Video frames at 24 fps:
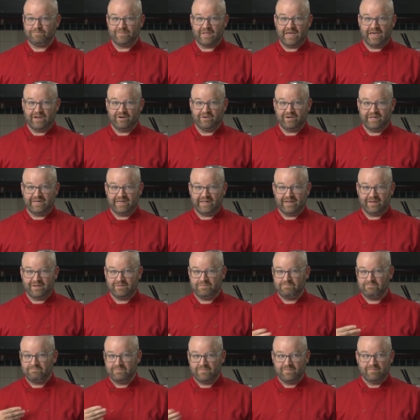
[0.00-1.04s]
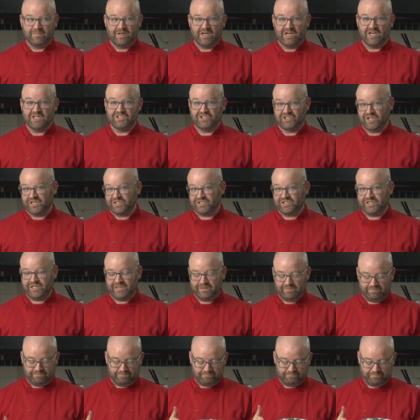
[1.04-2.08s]
I don't need to adjust it.
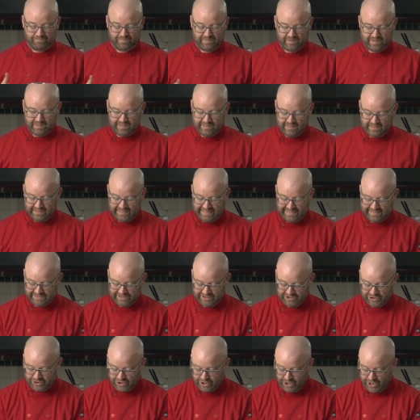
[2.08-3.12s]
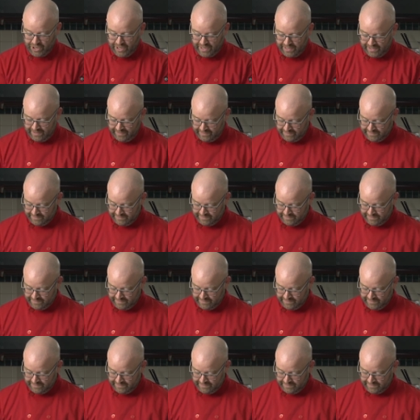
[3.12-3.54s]
Tastes good.